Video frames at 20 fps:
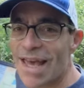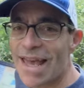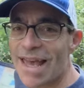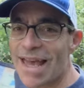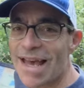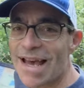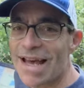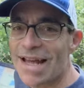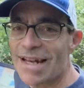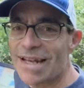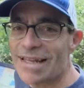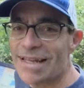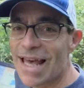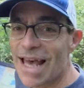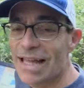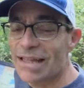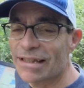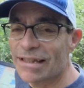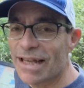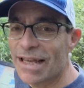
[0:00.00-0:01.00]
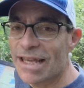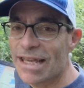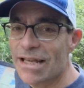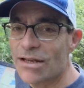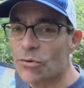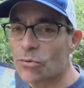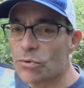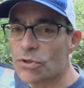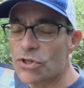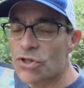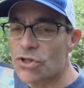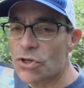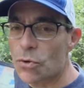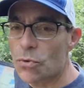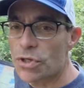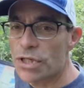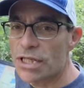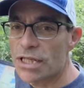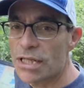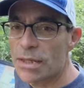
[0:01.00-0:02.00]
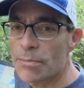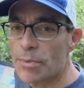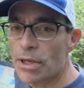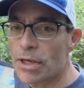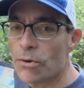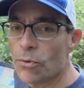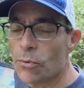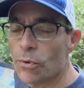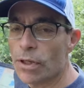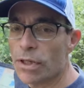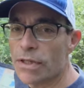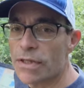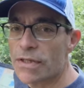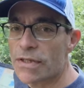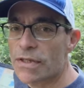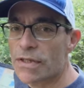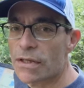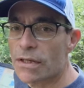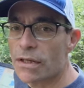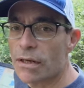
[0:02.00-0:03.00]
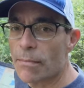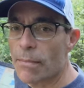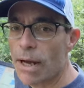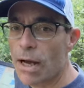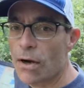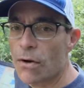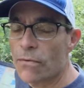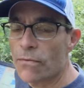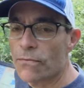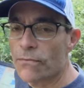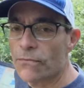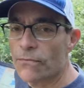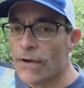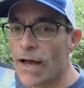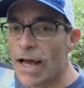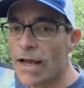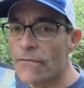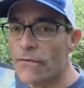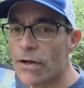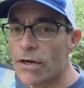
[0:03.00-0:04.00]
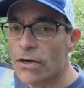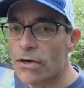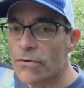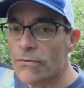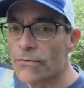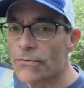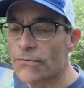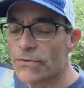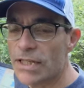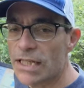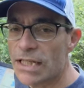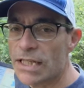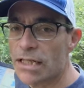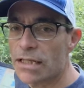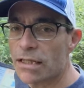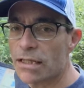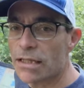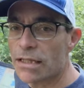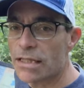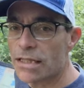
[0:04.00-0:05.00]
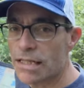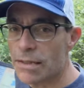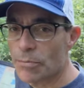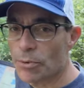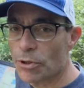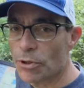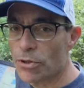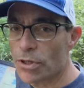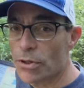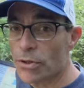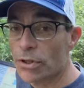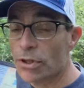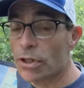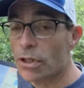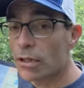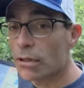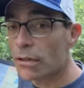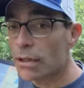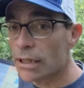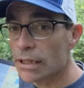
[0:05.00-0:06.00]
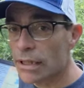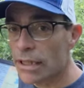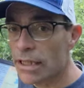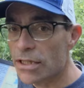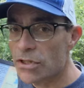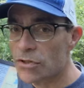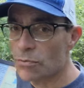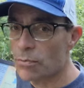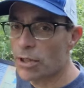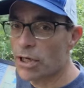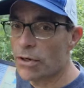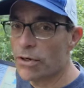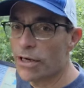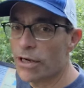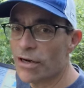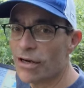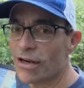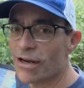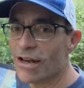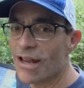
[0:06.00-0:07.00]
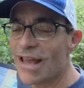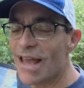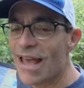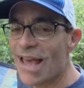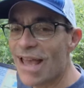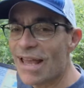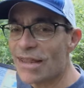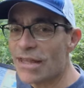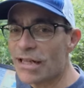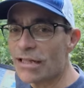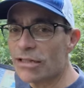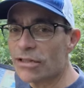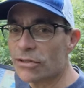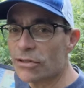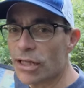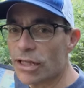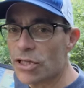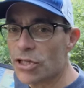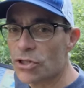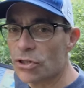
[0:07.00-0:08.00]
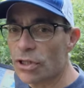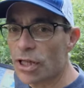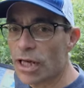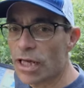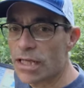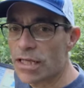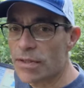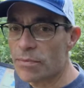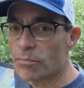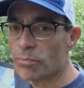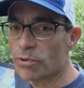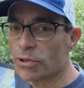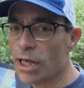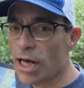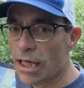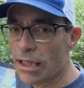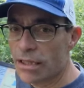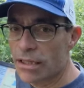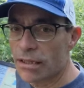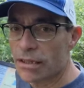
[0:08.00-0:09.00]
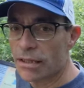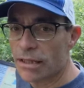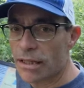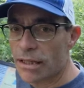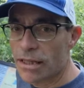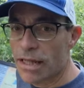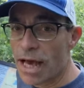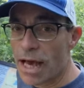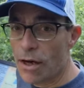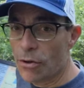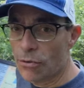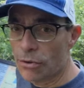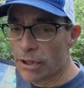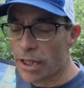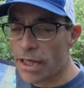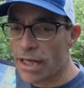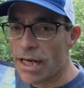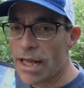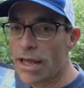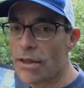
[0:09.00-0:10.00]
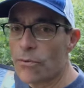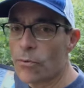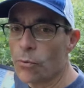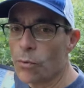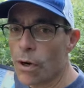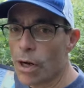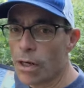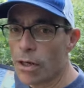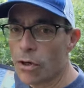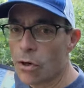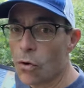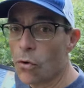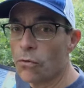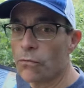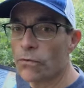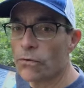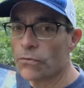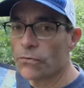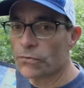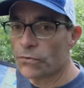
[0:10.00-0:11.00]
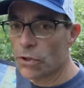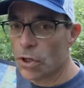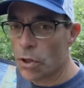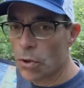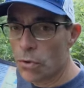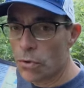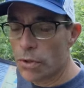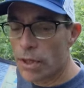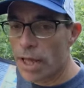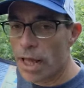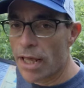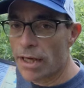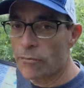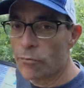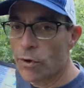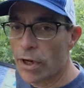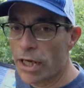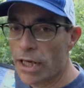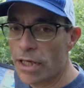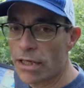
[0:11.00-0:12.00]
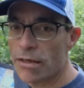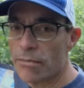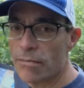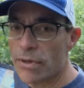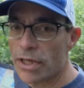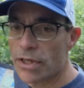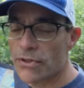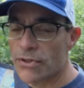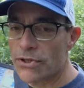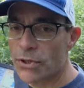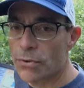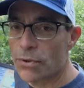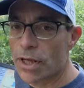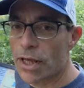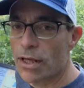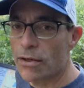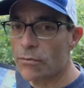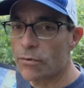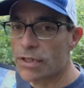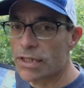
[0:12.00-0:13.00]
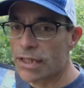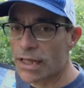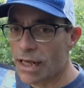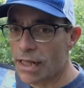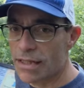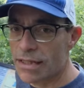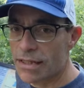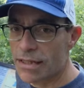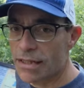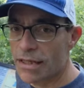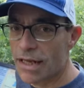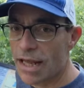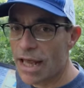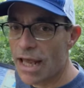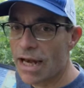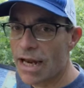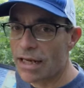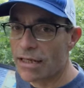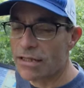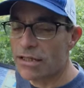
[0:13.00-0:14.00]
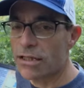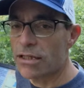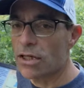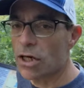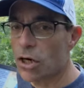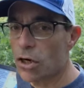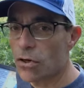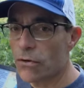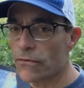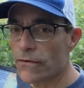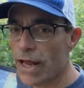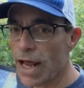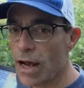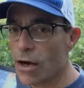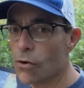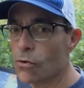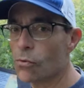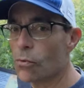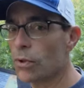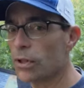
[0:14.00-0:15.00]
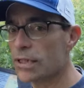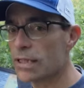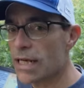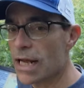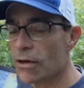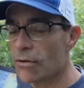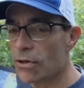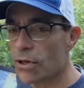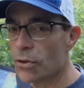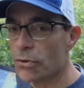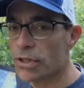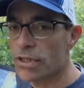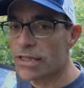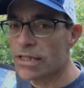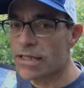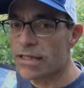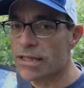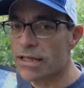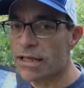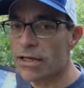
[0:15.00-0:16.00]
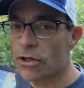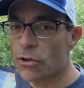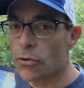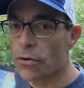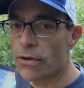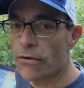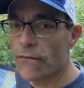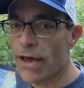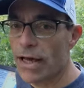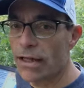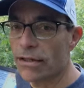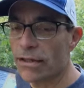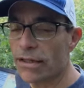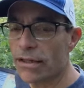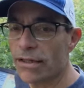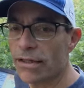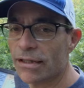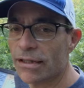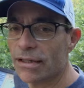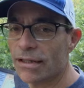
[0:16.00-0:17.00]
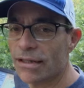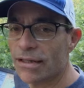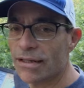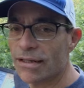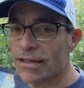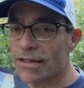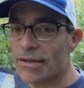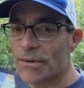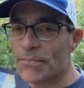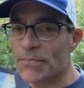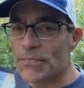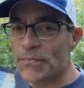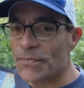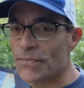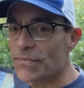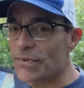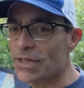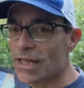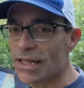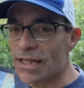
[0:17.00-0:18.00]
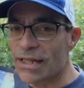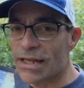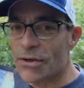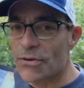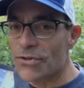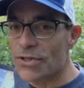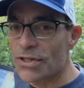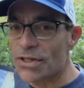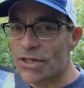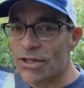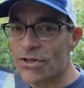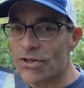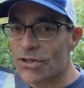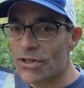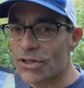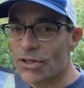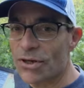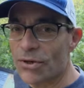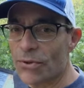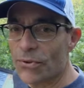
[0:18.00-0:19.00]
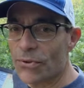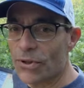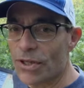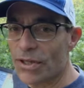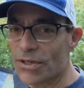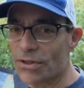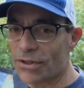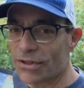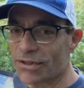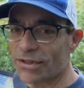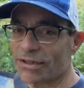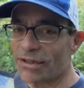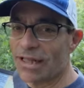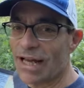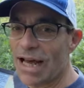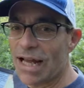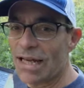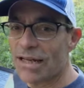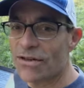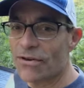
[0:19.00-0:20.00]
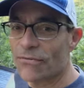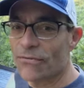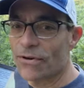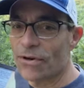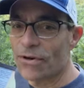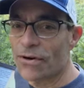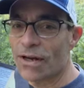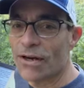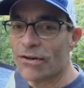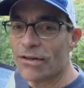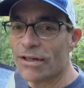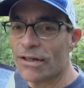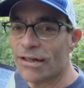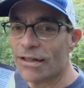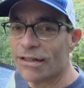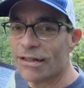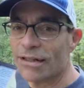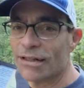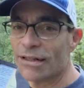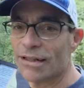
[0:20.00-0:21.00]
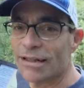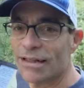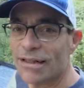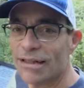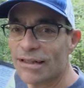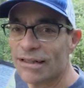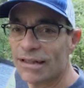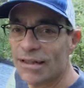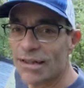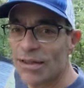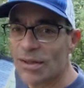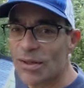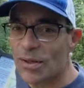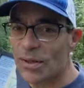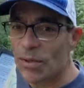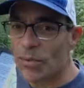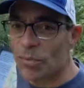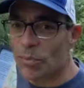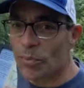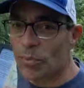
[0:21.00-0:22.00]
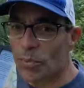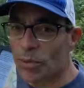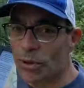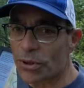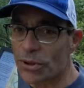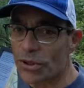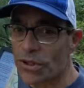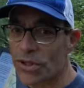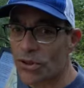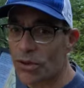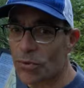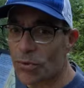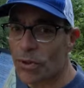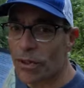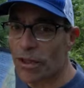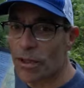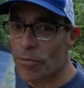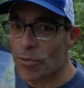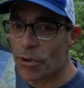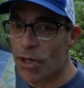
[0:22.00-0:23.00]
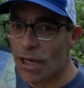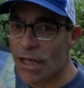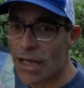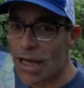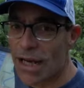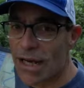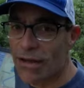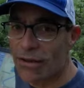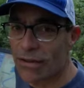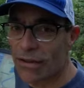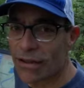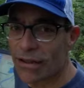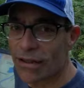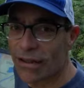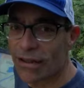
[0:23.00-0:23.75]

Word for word: And that lake was so deep, it was about 500 feet deeper than the current Lake Superior. And then glacial ice blocked the outlet and the water overflowed and went into Minnesota and Wisconsin and actually carved out what's now known as the St. Croix Valley. 10,000 years ago, things looked a lot different around here, but they're still really pretty now.